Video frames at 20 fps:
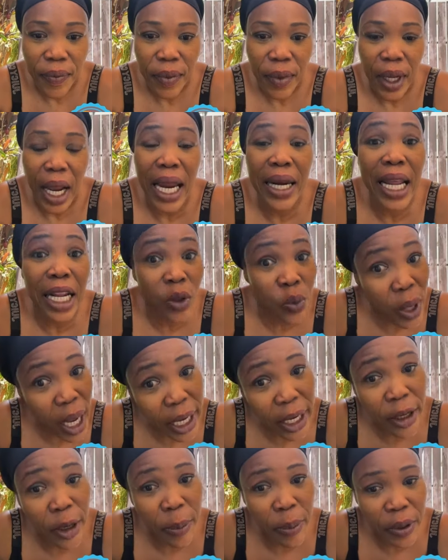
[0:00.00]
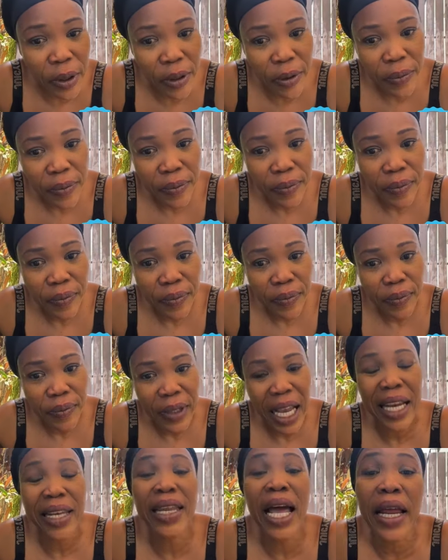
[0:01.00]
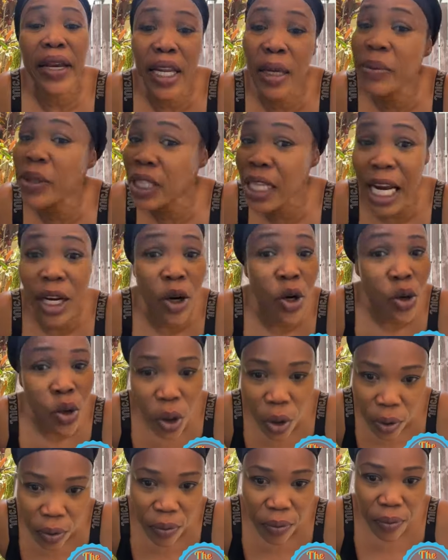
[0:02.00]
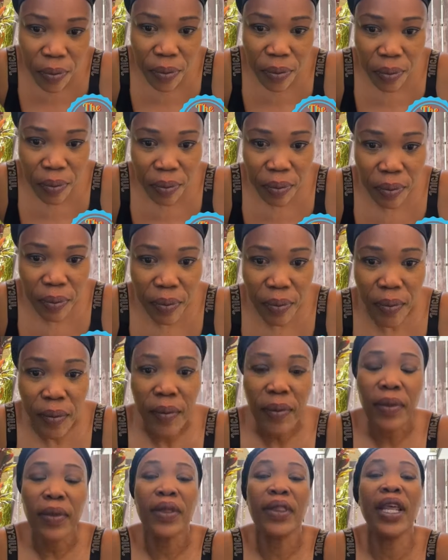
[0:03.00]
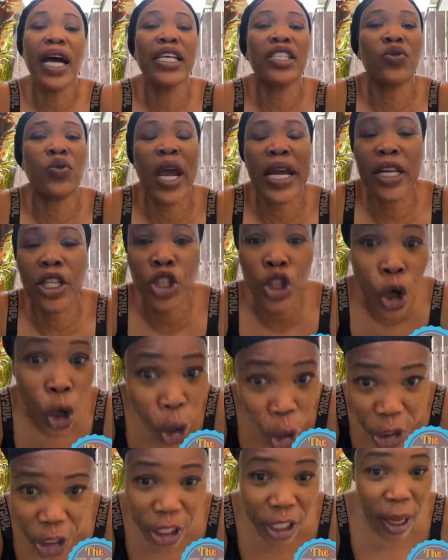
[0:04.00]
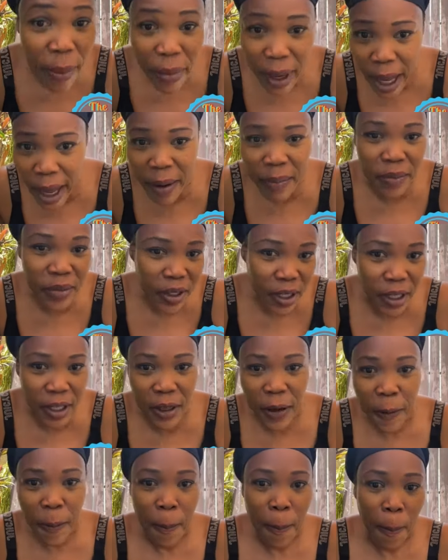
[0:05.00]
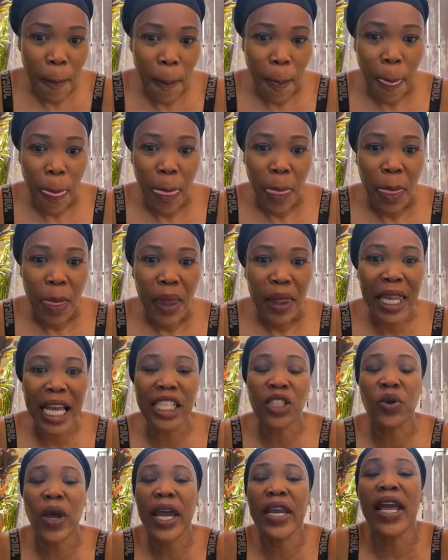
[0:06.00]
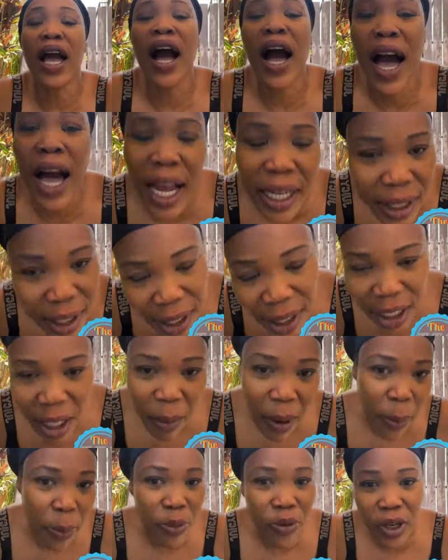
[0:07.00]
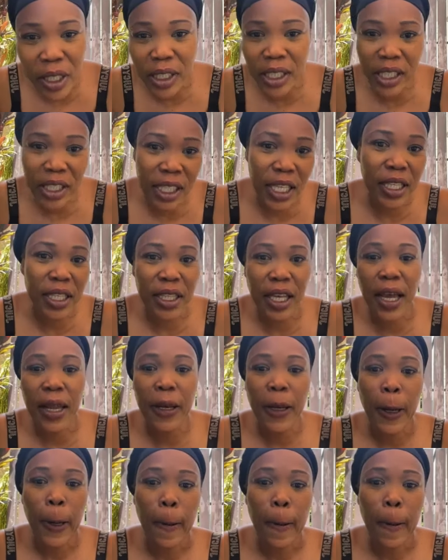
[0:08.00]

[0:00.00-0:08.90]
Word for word: And that we are give up, you know. And that them say I know nothing. That's why the church them empty. That's why the artists them praise Satan.